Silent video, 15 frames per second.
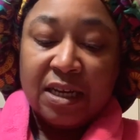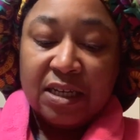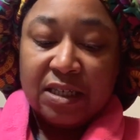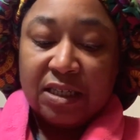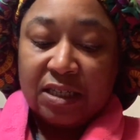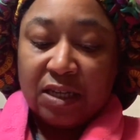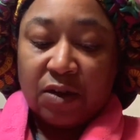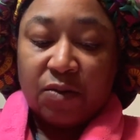
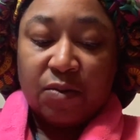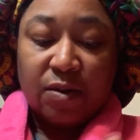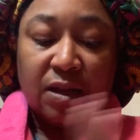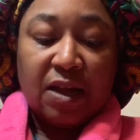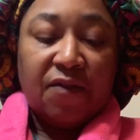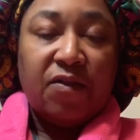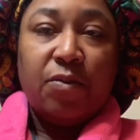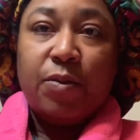So
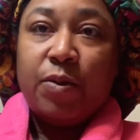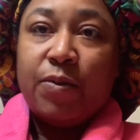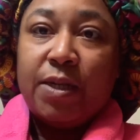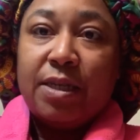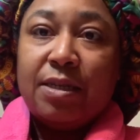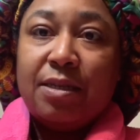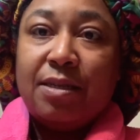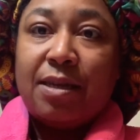love you
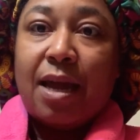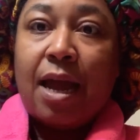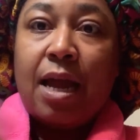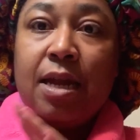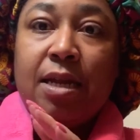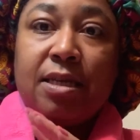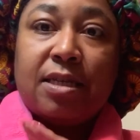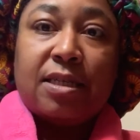beauties
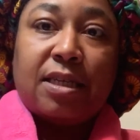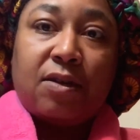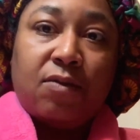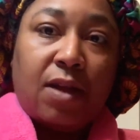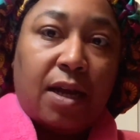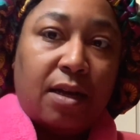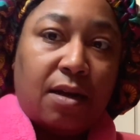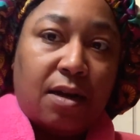and see
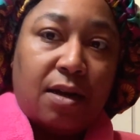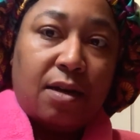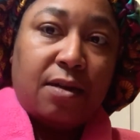you later.